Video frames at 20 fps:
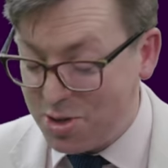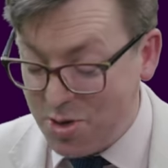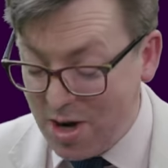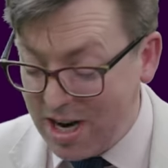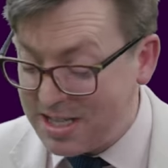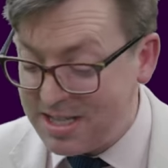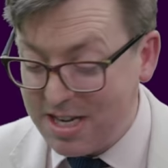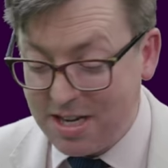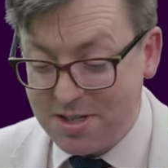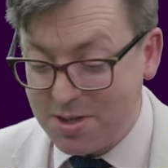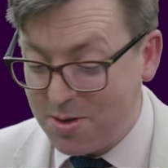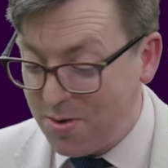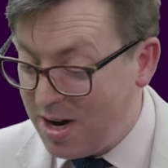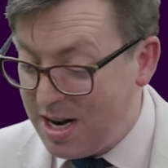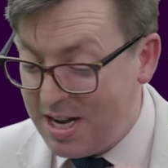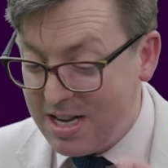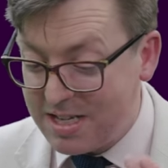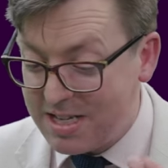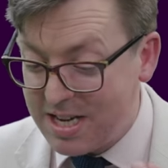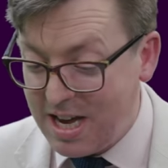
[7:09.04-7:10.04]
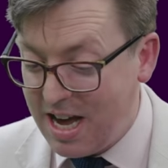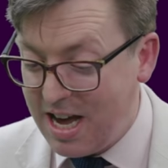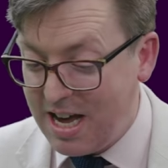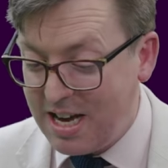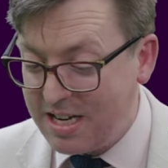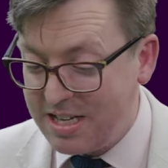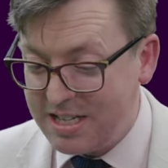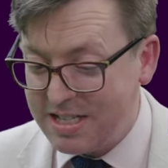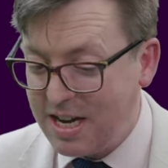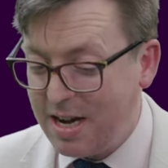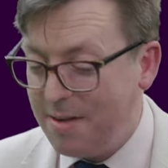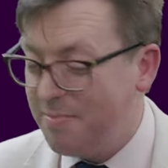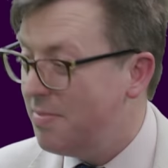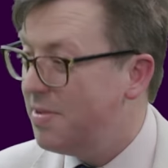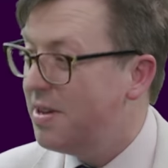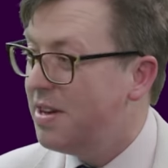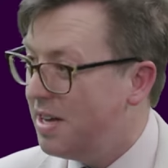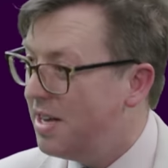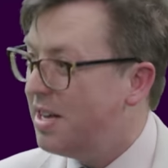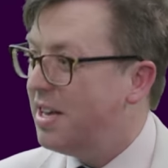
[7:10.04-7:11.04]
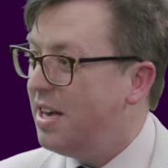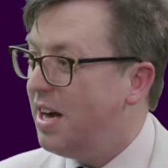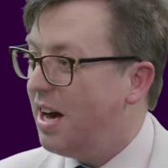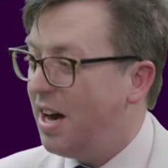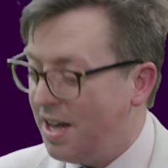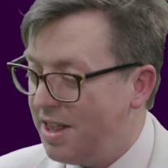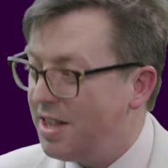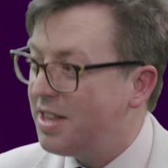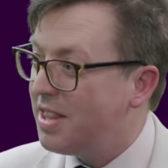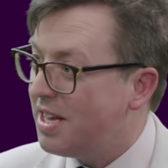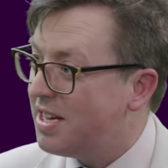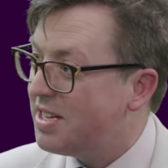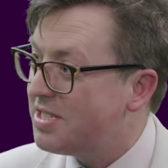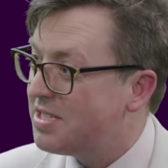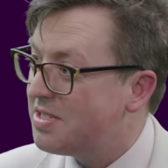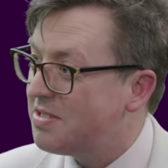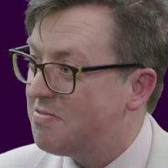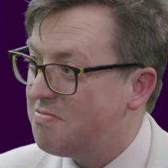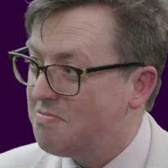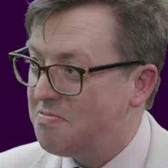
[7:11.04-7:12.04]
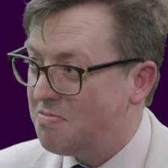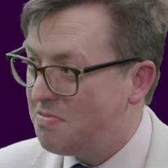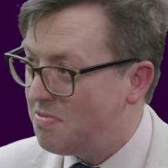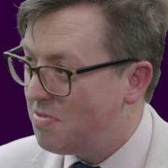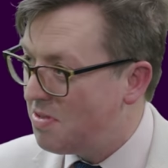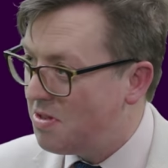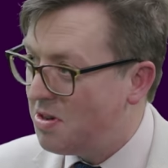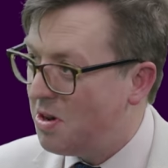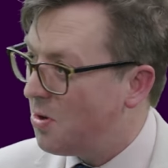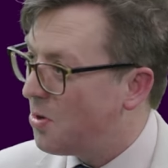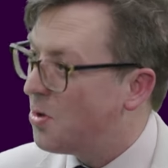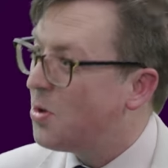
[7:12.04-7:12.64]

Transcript: the track sounds great. And yeah, I think that's, you know,